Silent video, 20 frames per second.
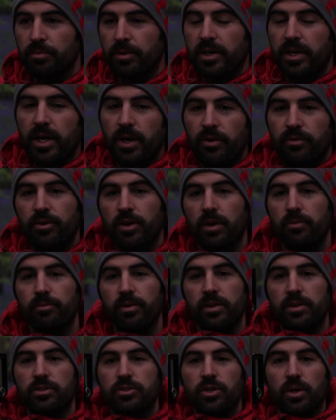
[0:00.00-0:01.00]
but now I've come
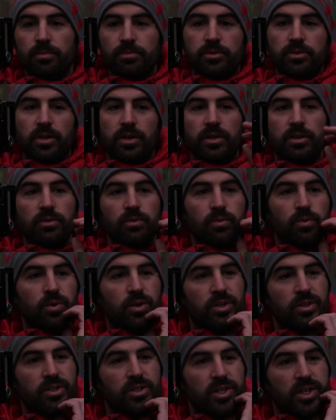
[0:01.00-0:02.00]
around the top side of the
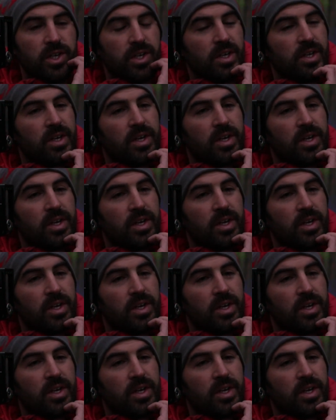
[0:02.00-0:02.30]
woods.